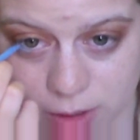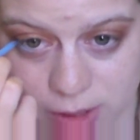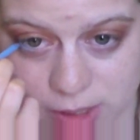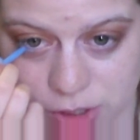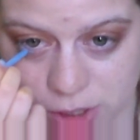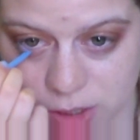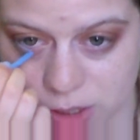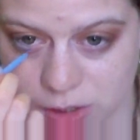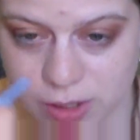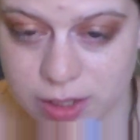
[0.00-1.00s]
decision
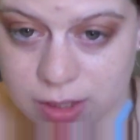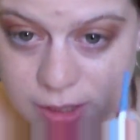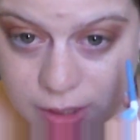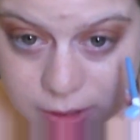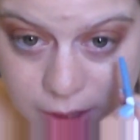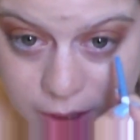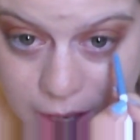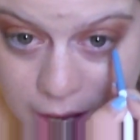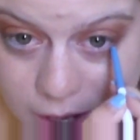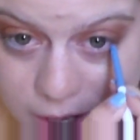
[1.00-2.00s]
to do this, because I was like,
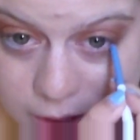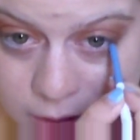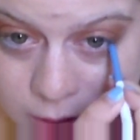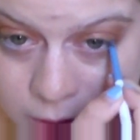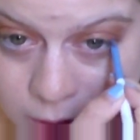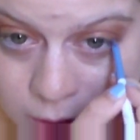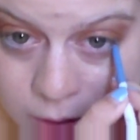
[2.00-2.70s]
hang on.